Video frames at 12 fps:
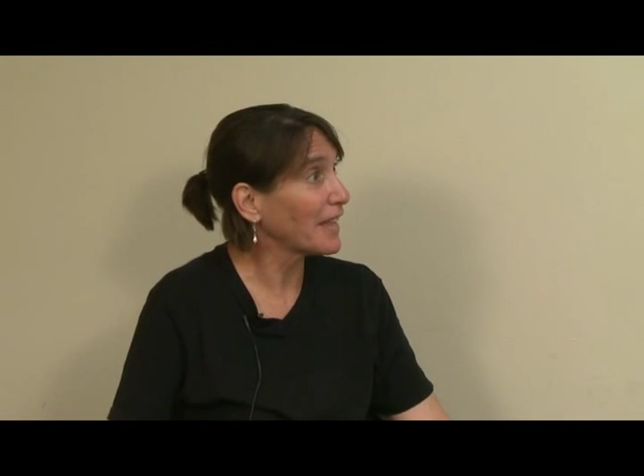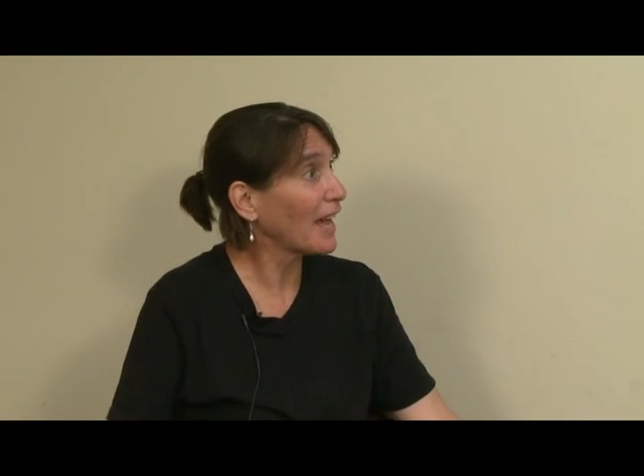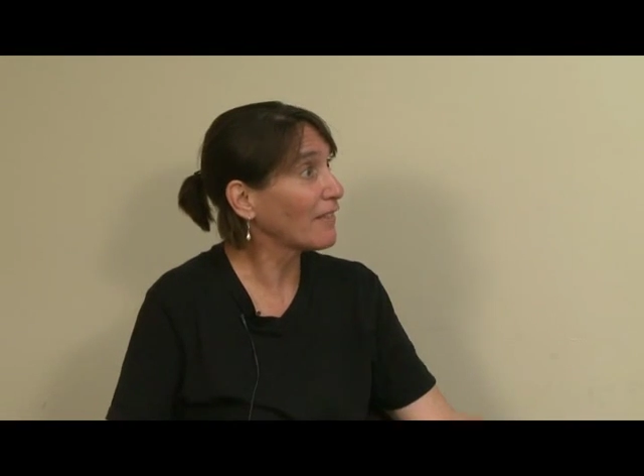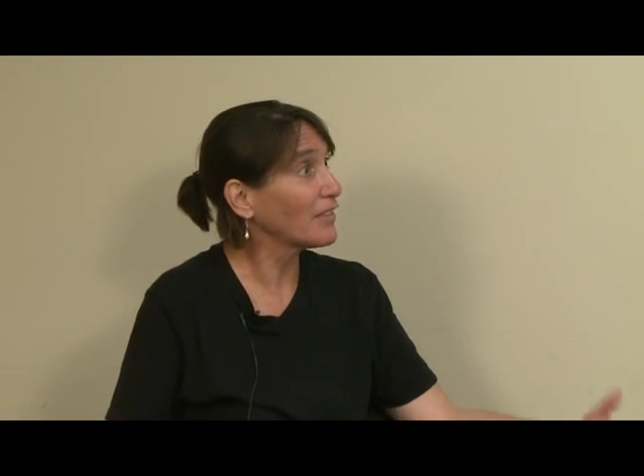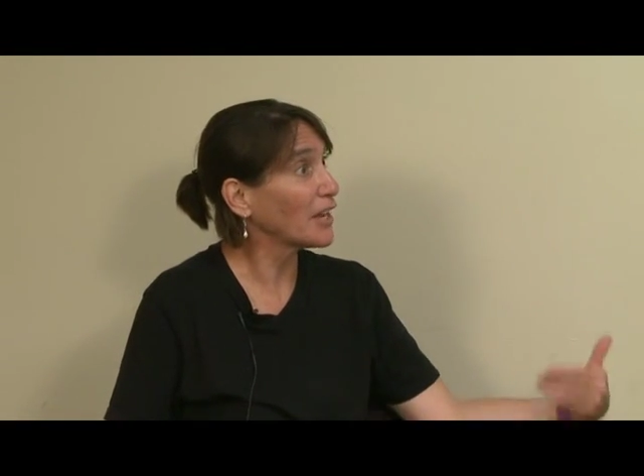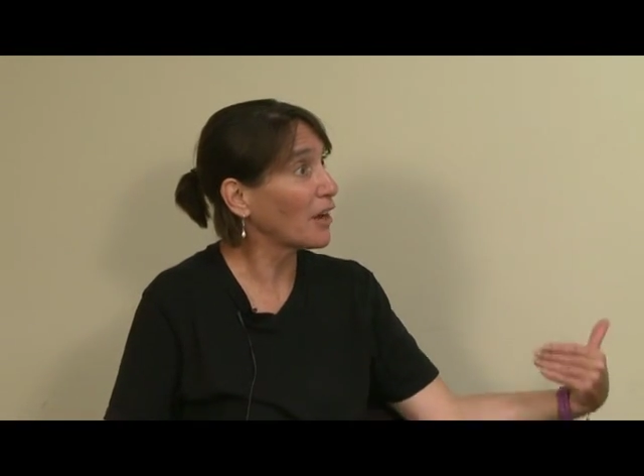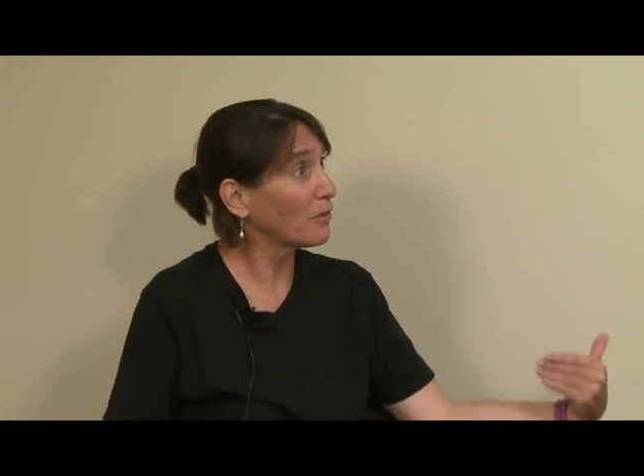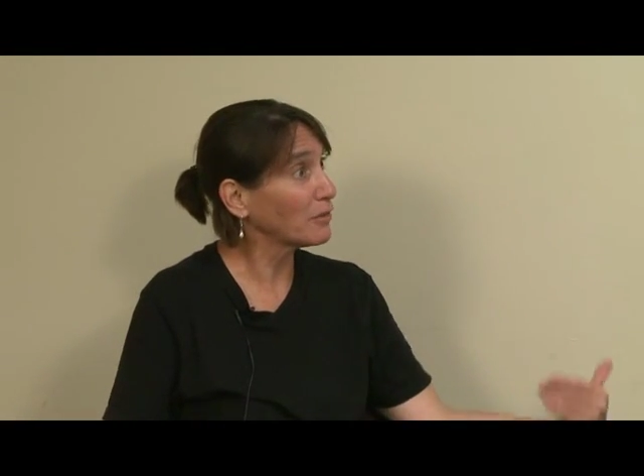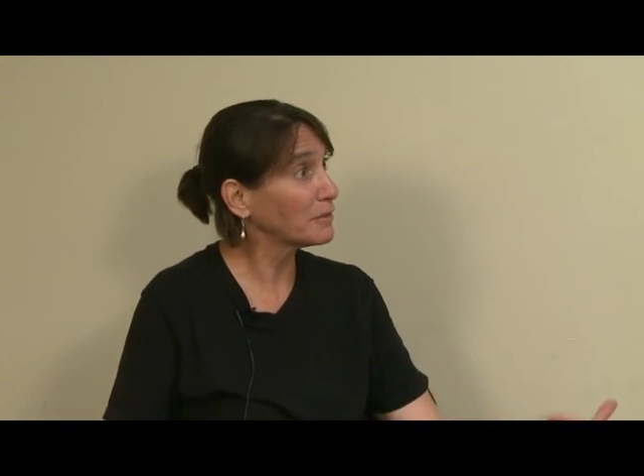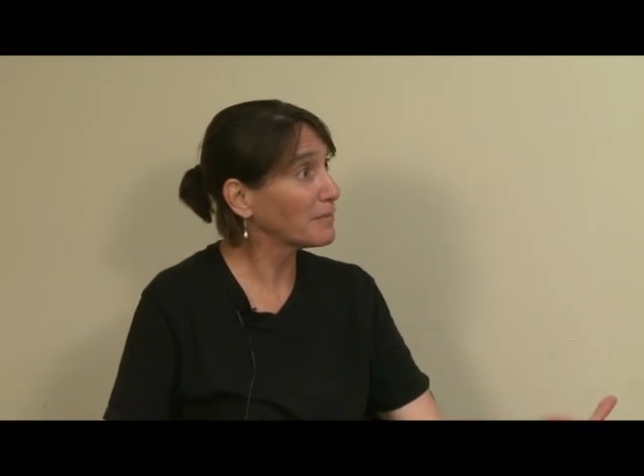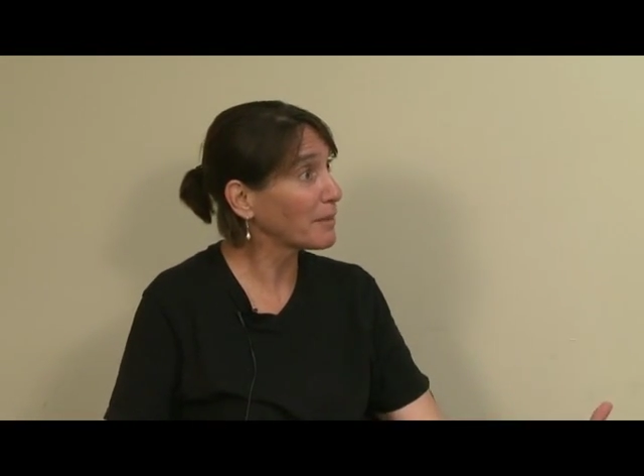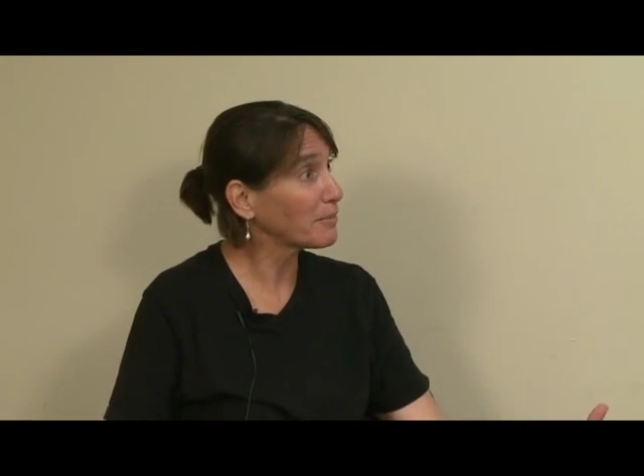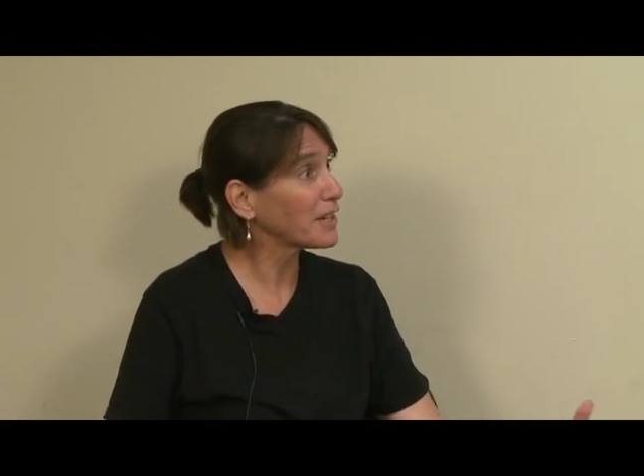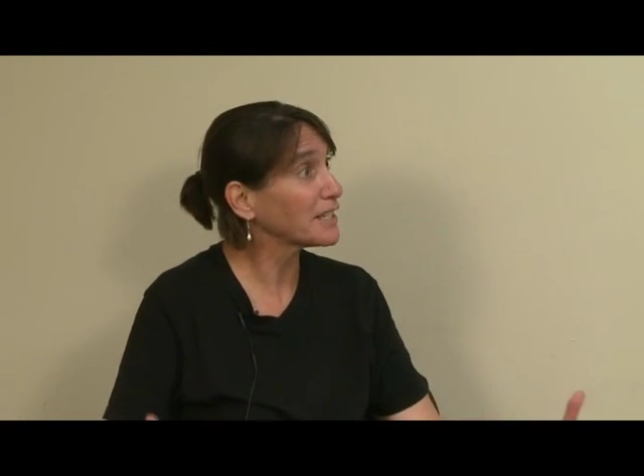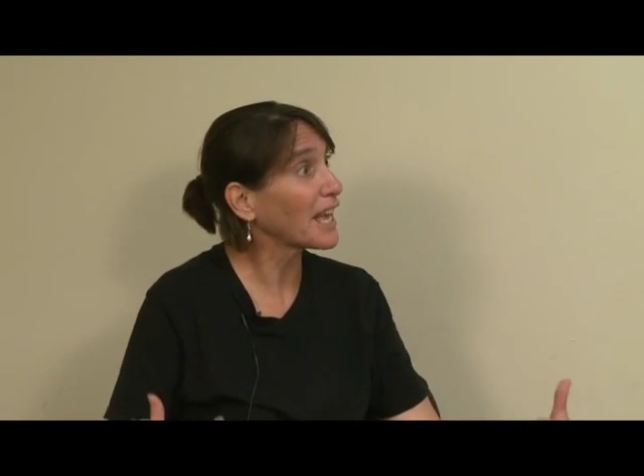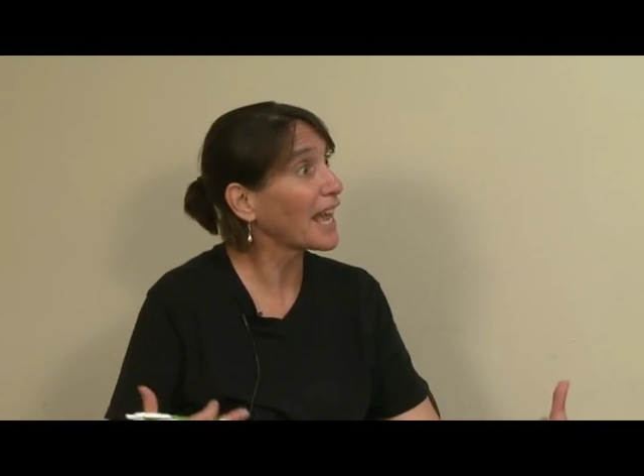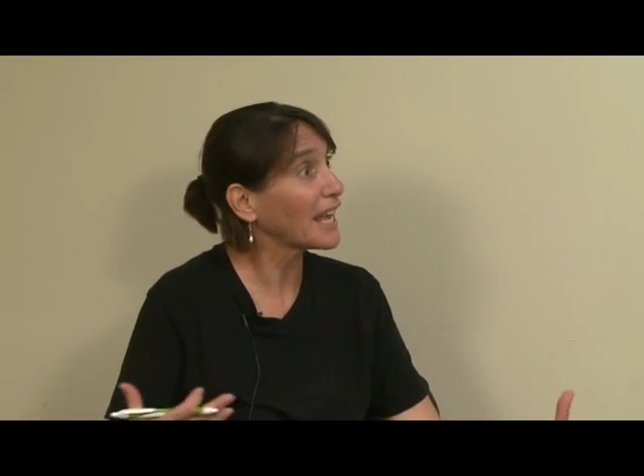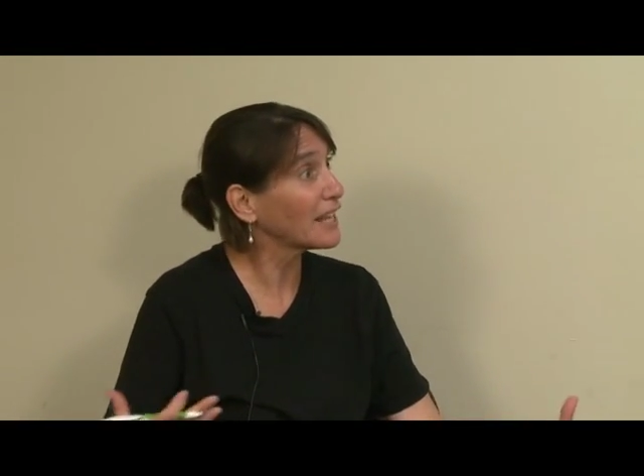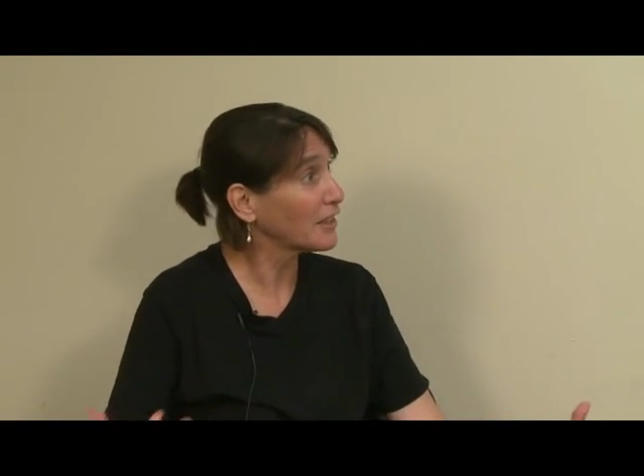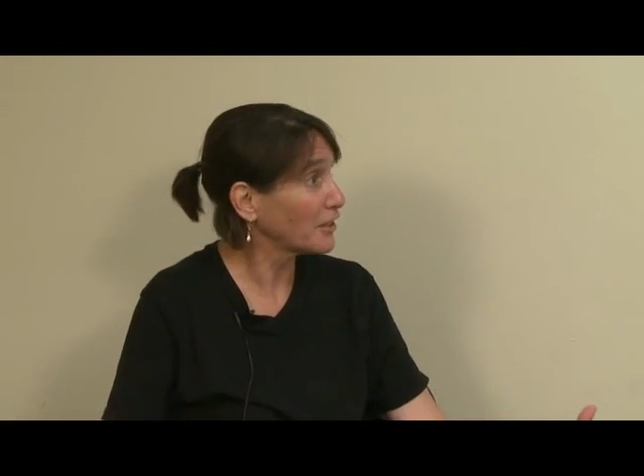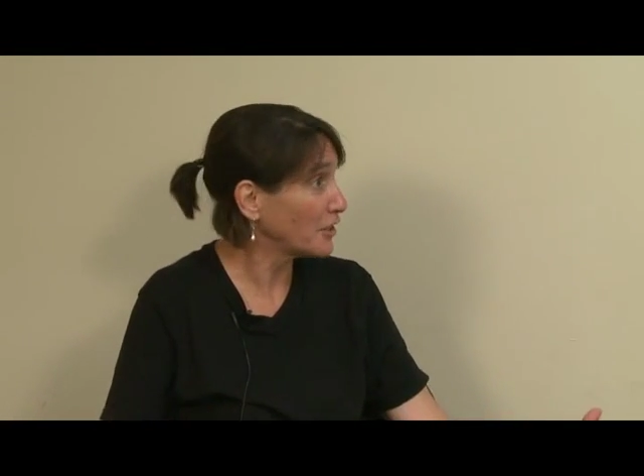they have the old memories and